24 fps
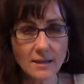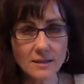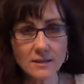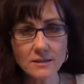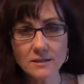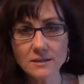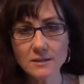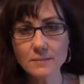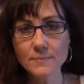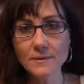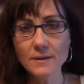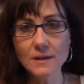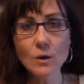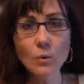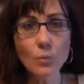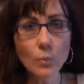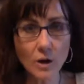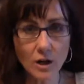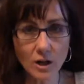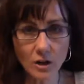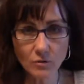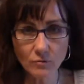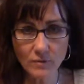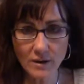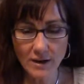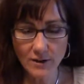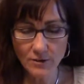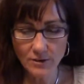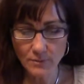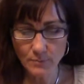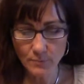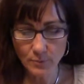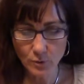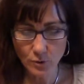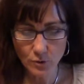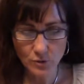to be a
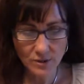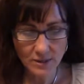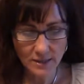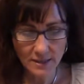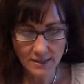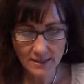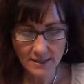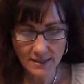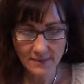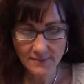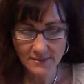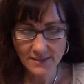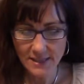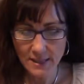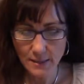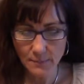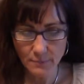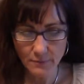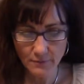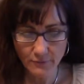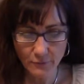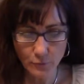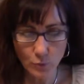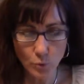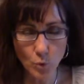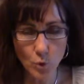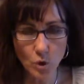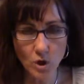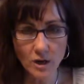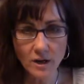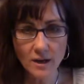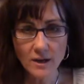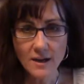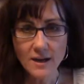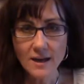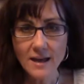well-rounded person, as I've said
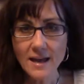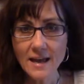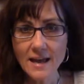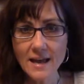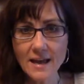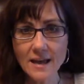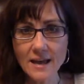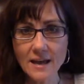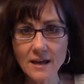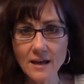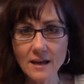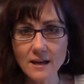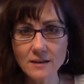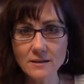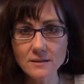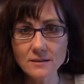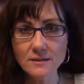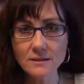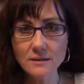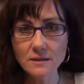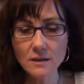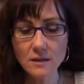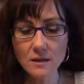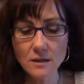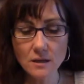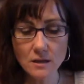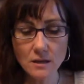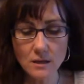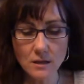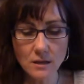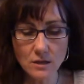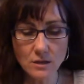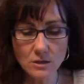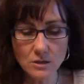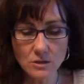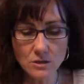before. And,
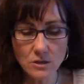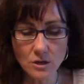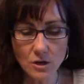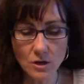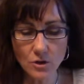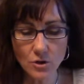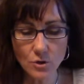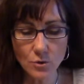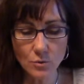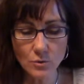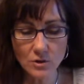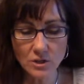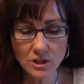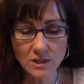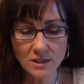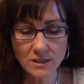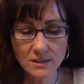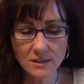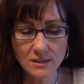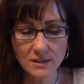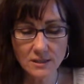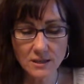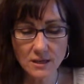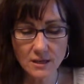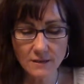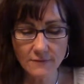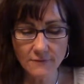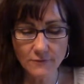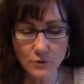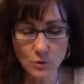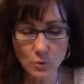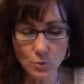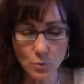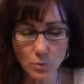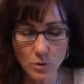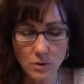if
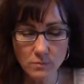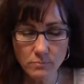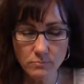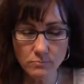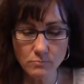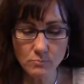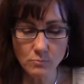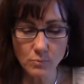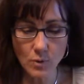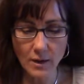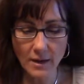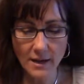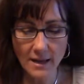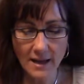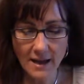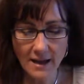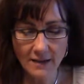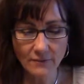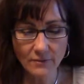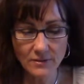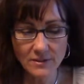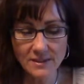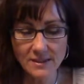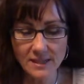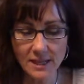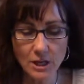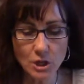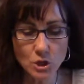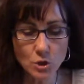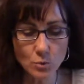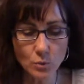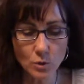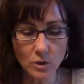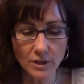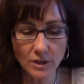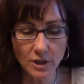you want to have a
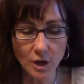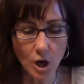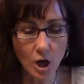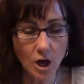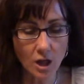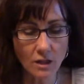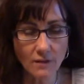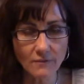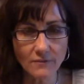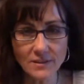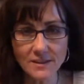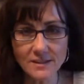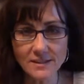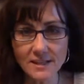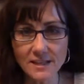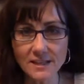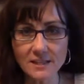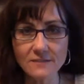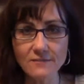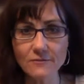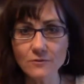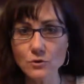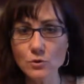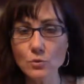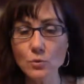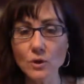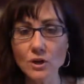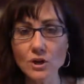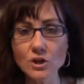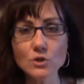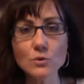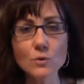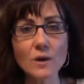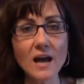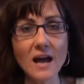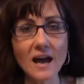schedule in all of these things, if you want
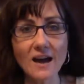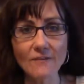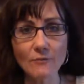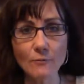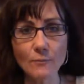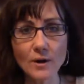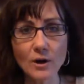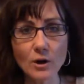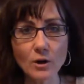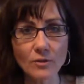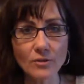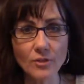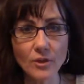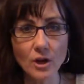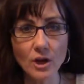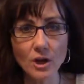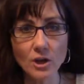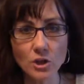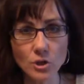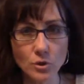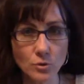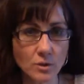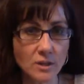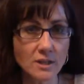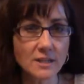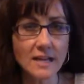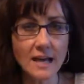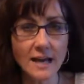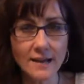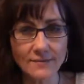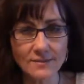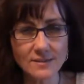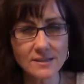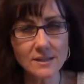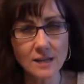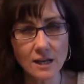to do a half marathon, you need to
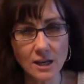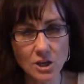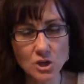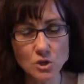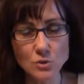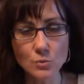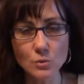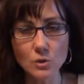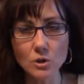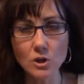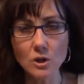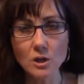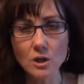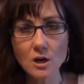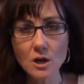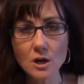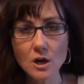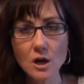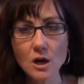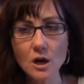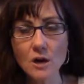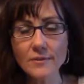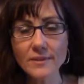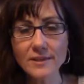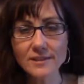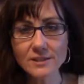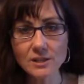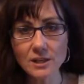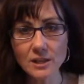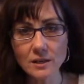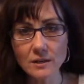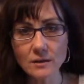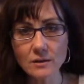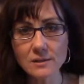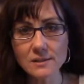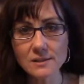have a schedule that's
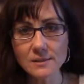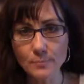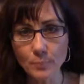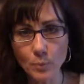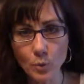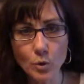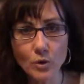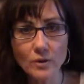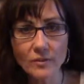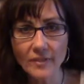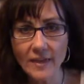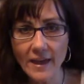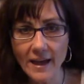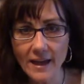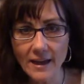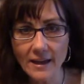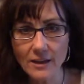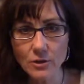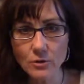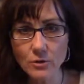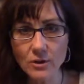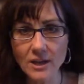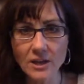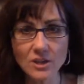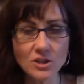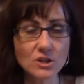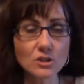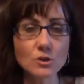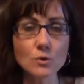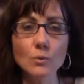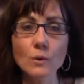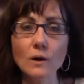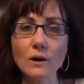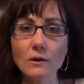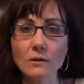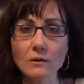going to support that. You can't just
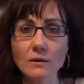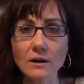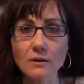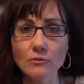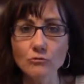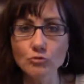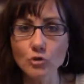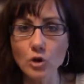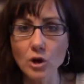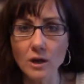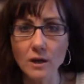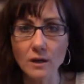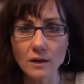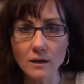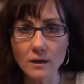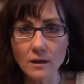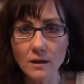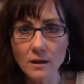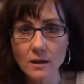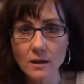go out and run